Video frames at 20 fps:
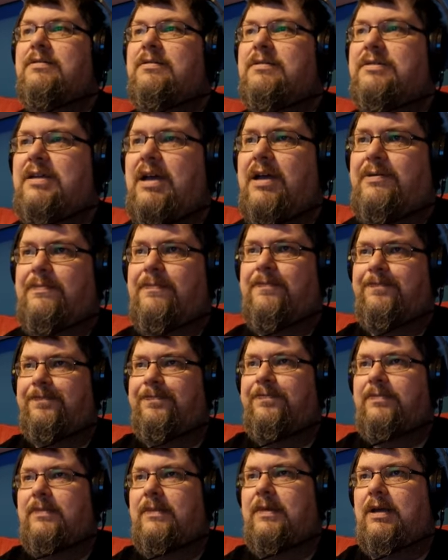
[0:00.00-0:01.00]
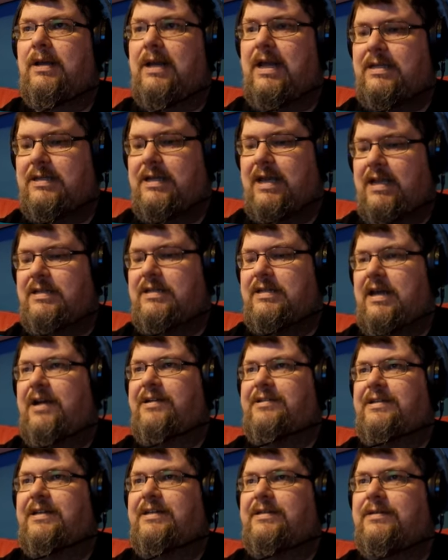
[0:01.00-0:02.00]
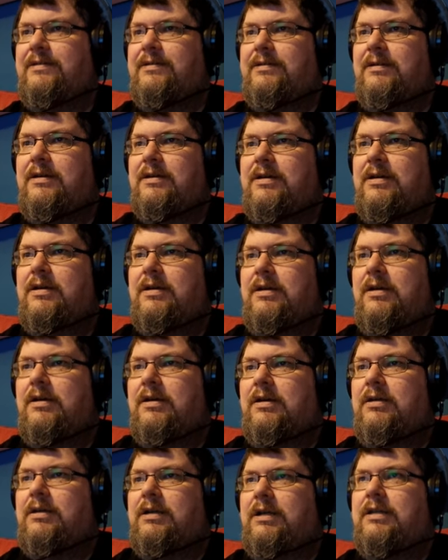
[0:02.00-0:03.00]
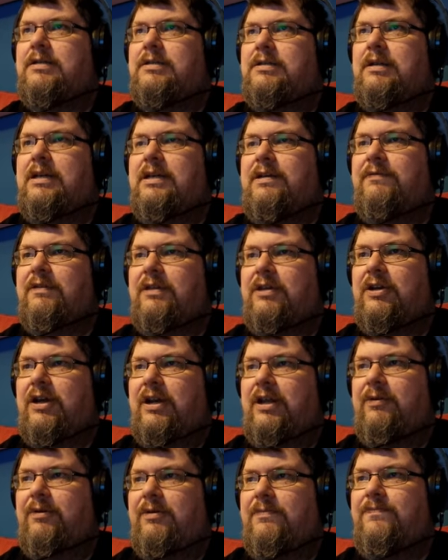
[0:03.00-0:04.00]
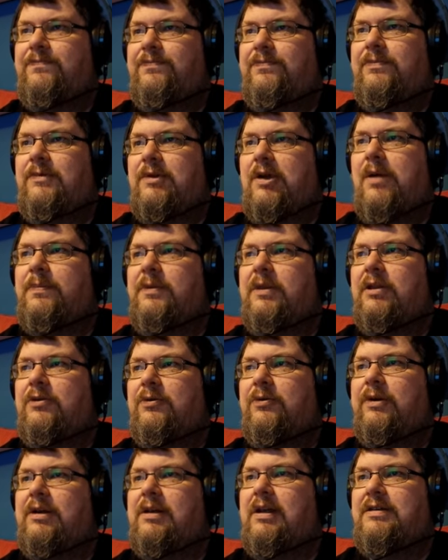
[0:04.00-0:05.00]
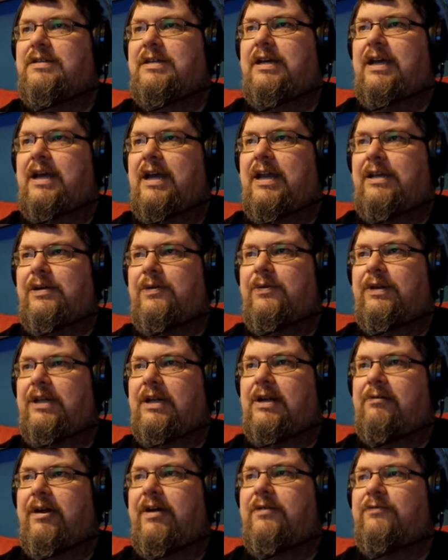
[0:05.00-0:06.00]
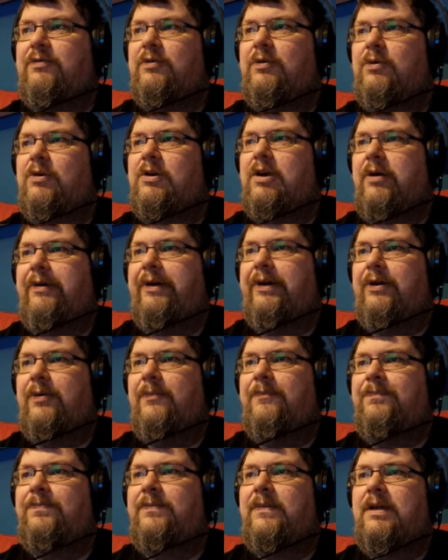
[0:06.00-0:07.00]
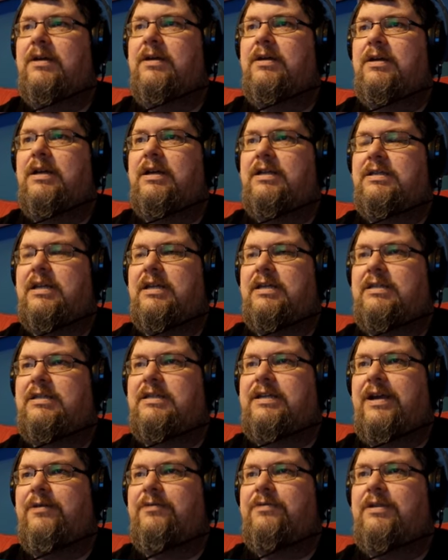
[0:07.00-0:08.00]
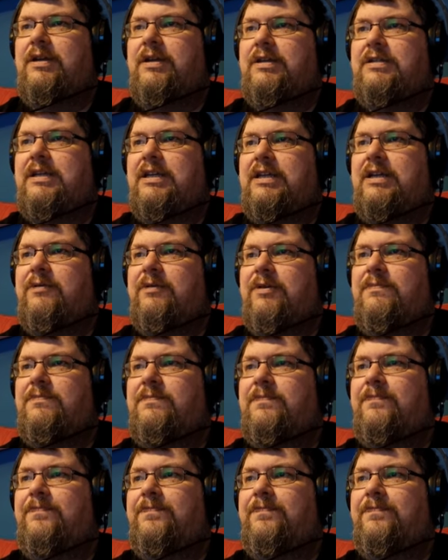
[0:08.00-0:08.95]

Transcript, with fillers: so let's get started let's leave the dining room you open the door and close it again you're in the ground floor corridor it says south to the sitting room